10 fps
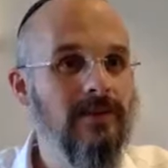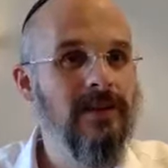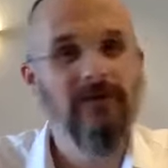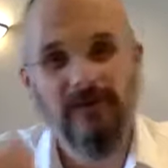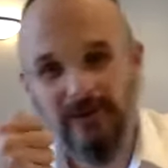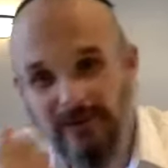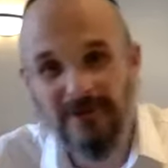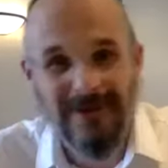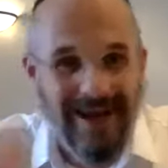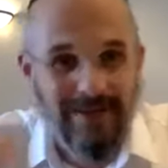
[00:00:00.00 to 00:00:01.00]
You have to use
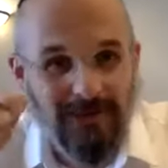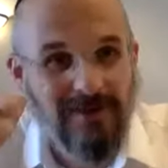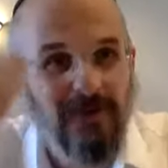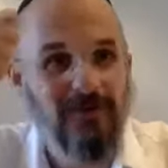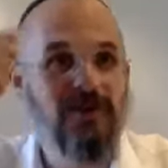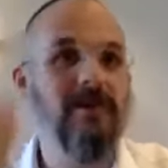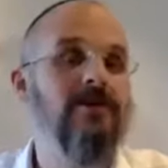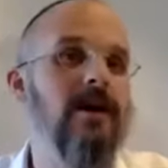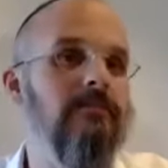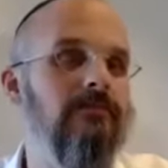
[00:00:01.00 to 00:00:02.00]
your animal soul to serve
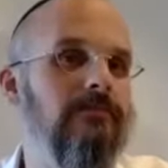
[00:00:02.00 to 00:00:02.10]
Hashem.